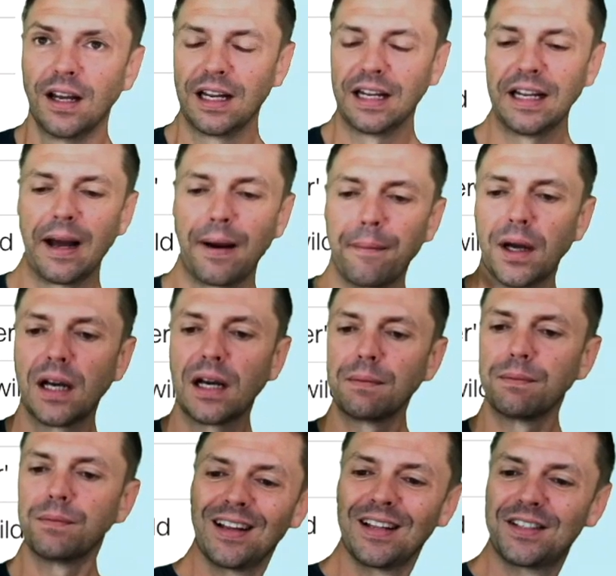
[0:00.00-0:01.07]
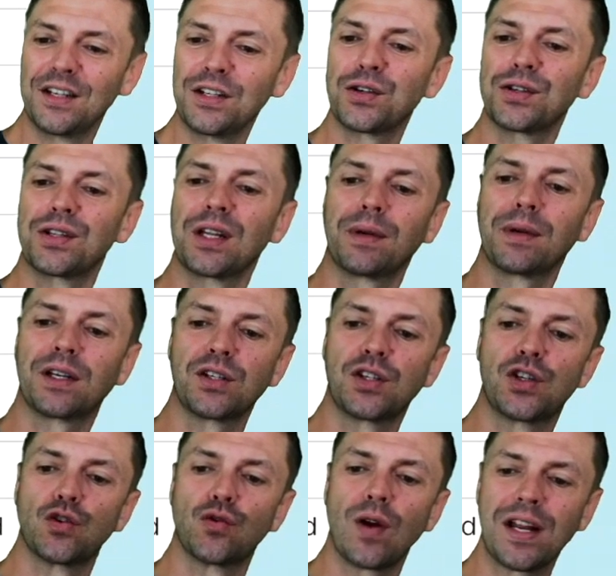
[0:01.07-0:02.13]
Yeah, it's interesting because
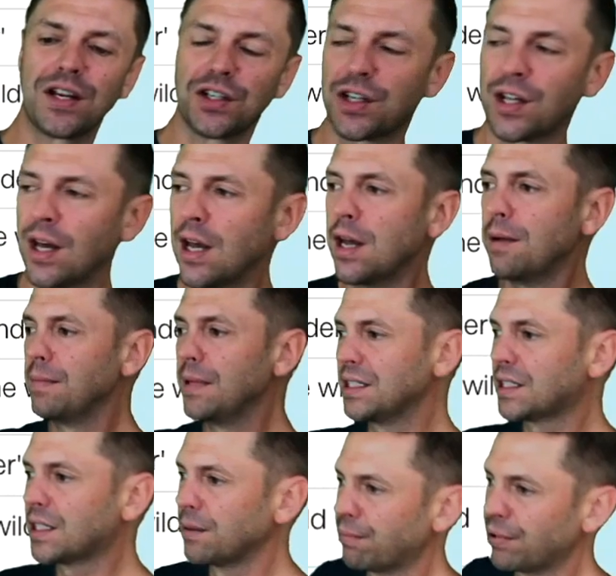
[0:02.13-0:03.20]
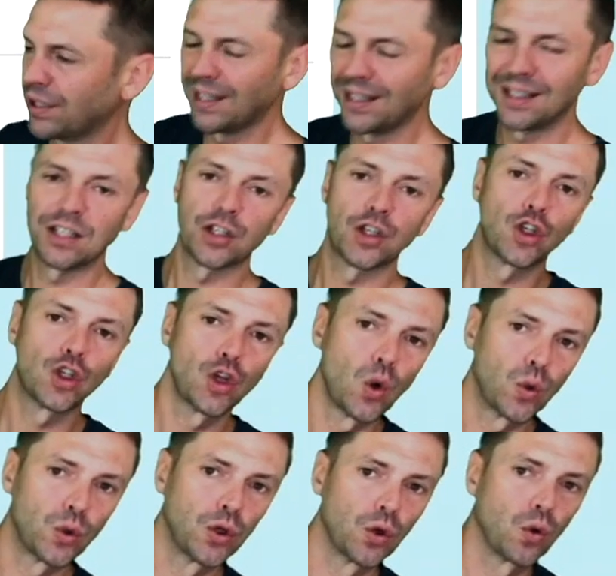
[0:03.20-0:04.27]
drenched means completely
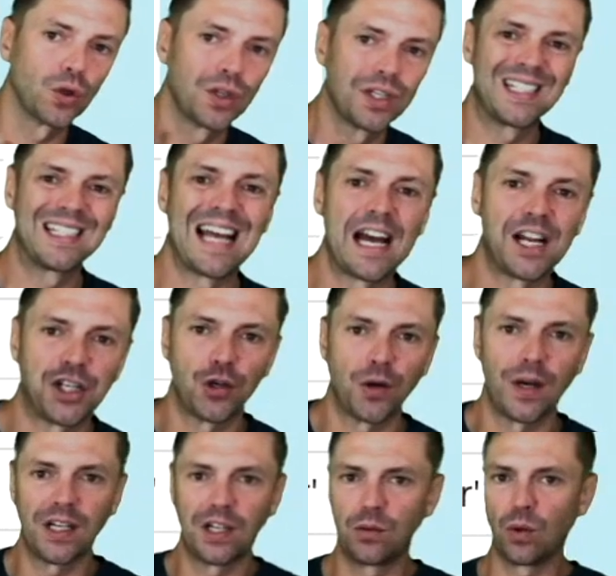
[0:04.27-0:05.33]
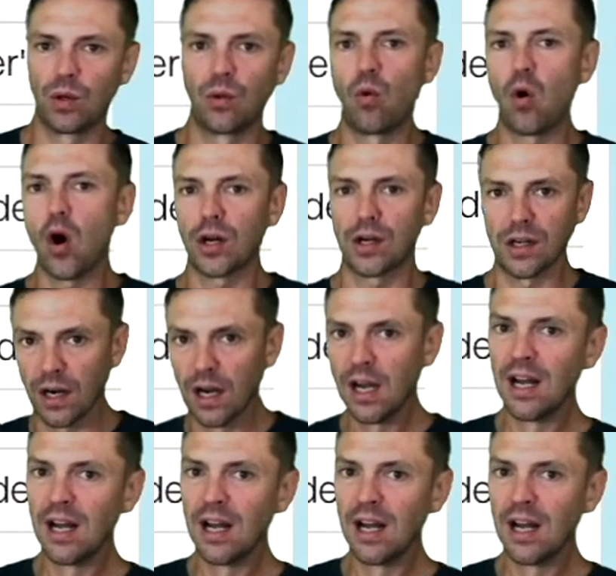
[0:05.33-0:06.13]
soaked or saturated with water.